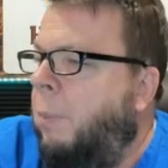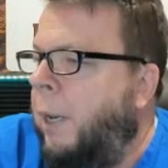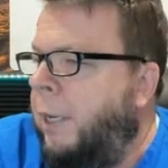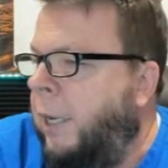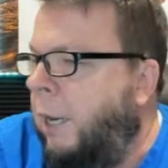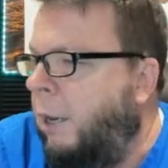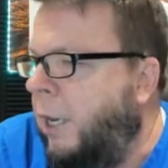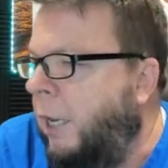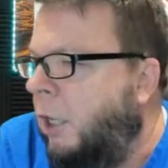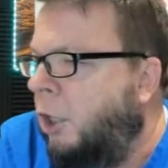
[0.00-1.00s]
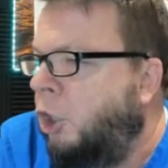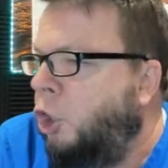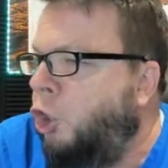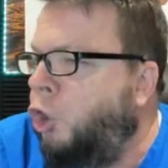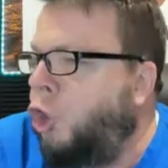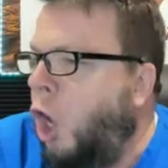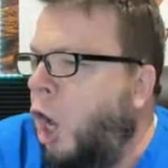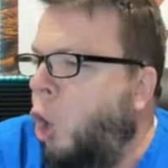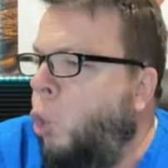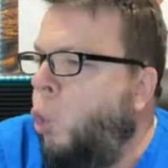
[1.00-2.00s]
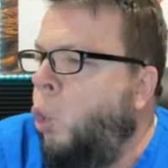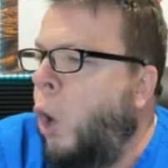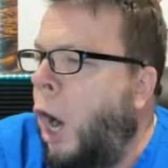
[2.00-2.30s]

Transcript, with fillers: by Carrie Chao